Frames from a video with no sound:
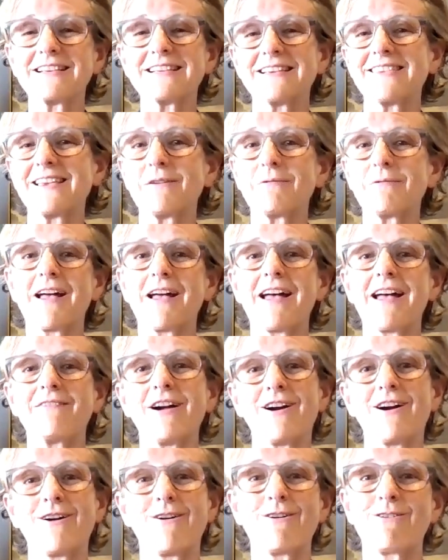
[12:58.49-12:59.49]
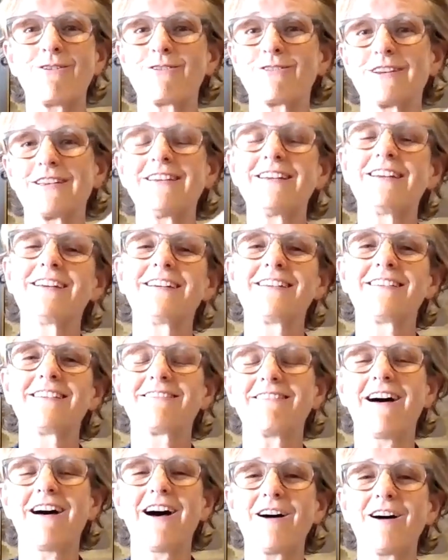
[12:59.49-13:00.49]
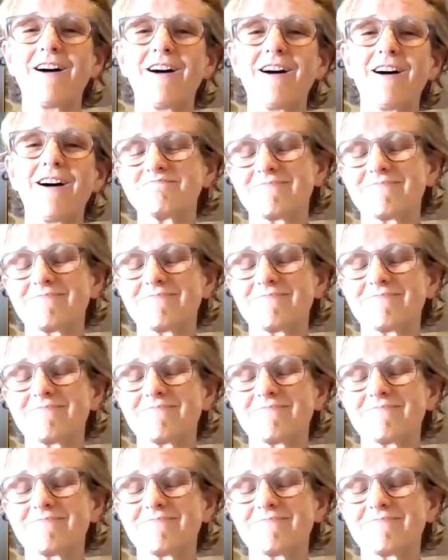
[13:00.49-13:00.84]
I think we have our own uh,